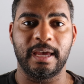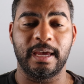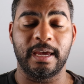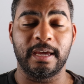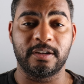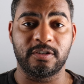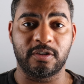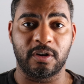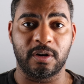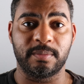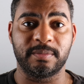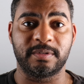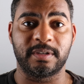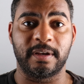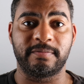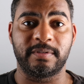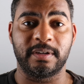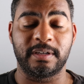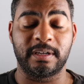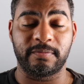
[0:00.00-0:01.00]
in terms
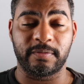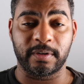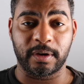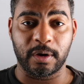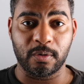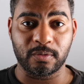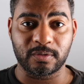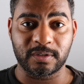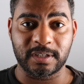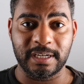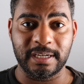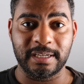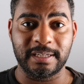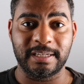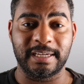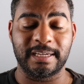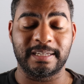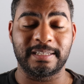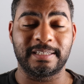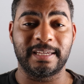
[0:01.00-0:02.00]
of the difficulty,
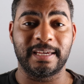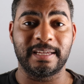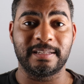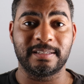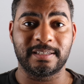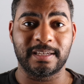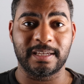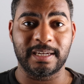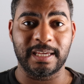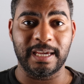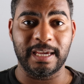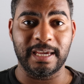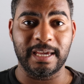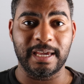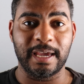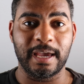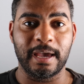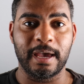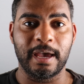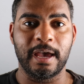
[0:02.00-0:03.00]
the
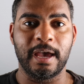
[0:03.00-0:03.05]
intensity,